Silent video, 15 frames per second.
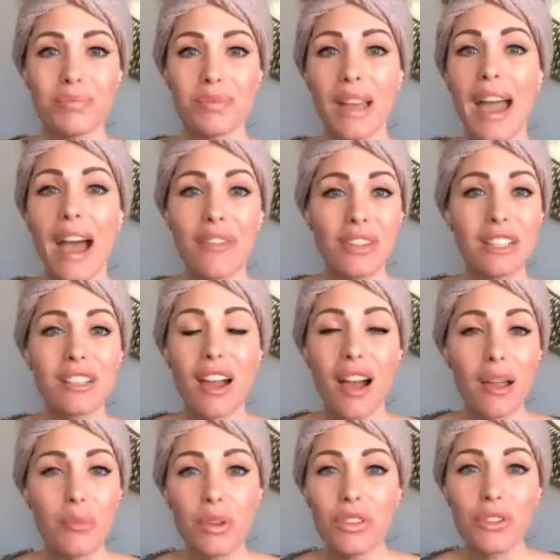having
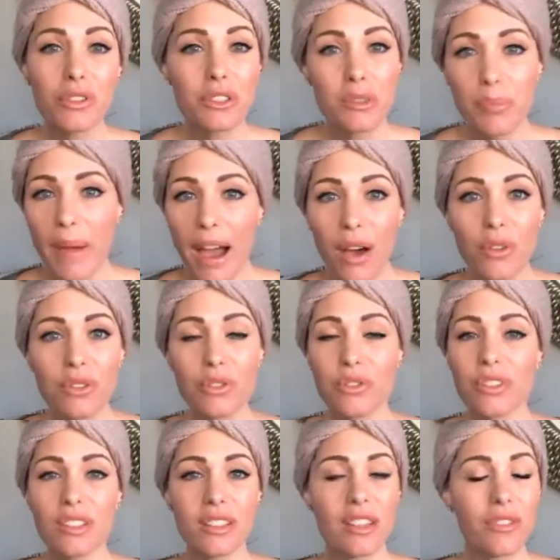time with your spouse or
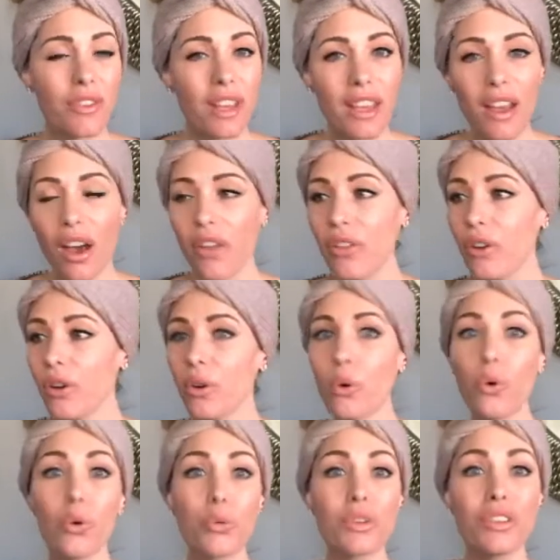significant other
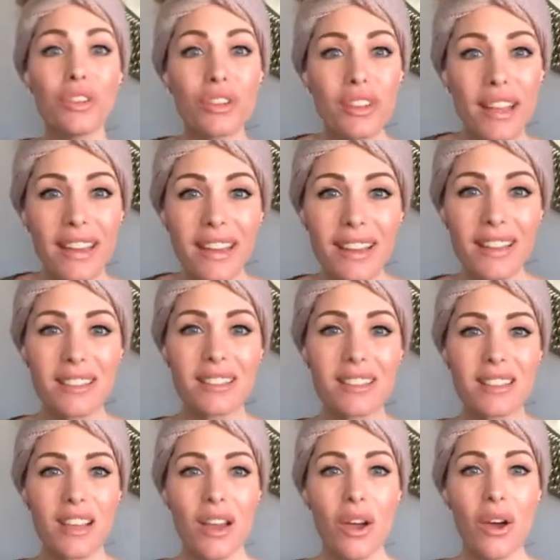or with your
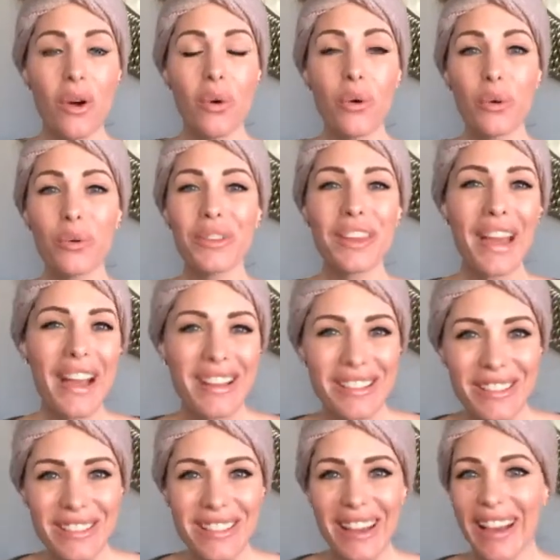kids or with
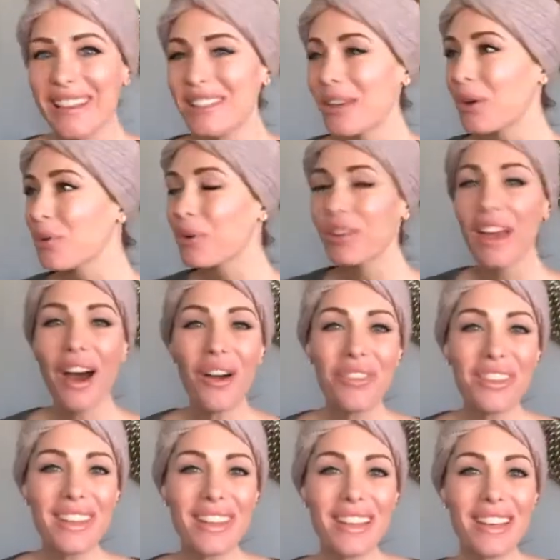exercising or with
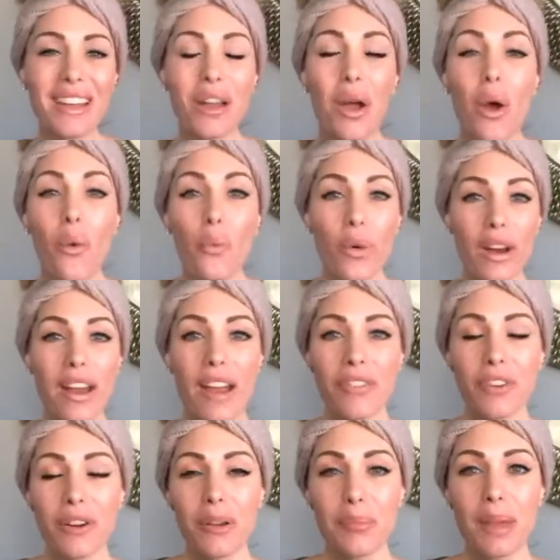healthy eating,
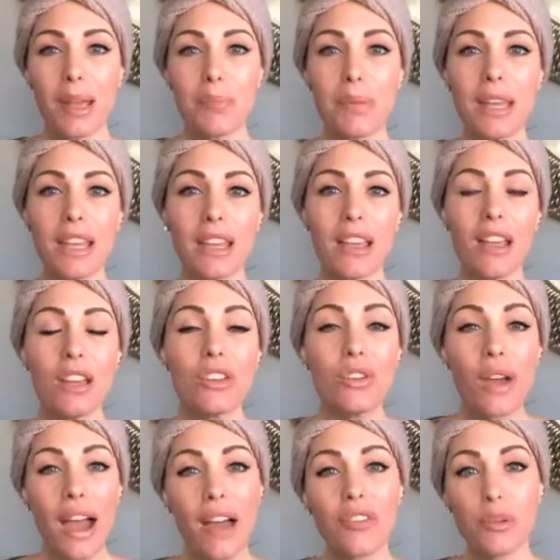whatever it may be.
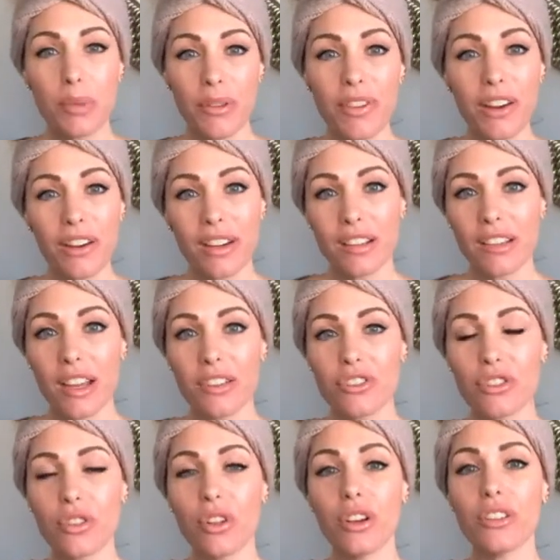You have to be very
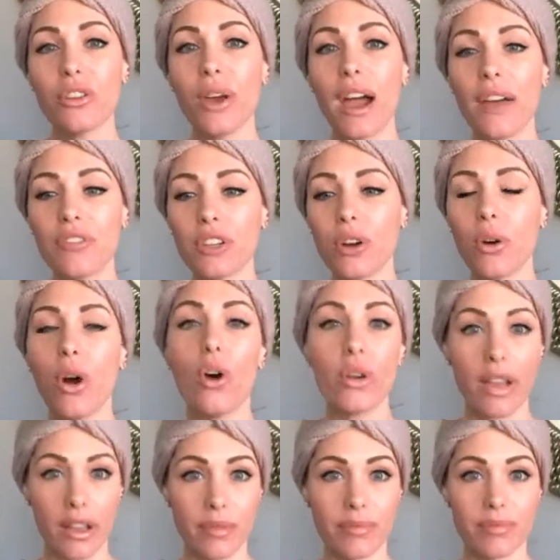intentional, and you have to go,
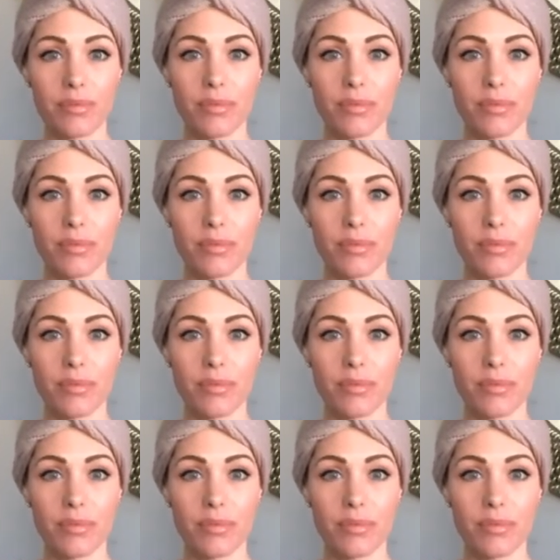okay,